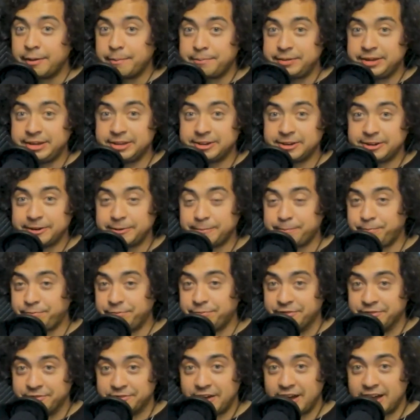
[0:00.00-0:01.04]
Peter
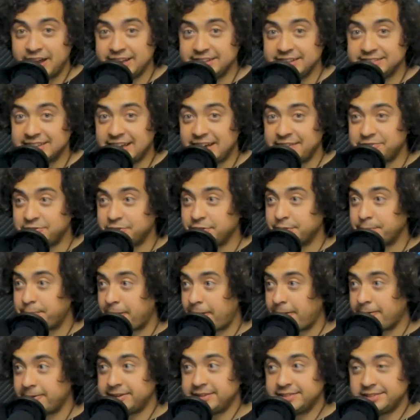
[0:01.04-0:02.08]
finds after the
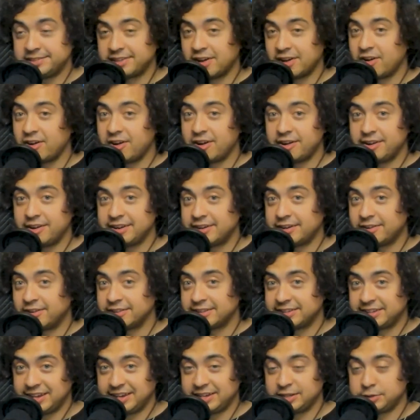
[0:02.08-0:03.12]
party's gone and all the
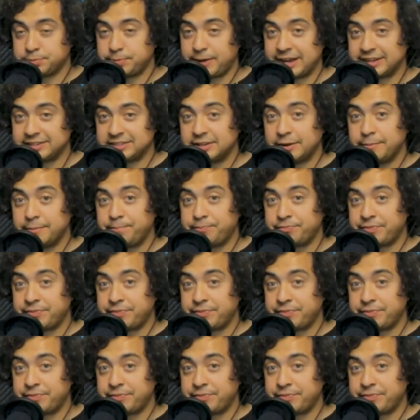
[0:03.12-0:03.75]
cakes packed up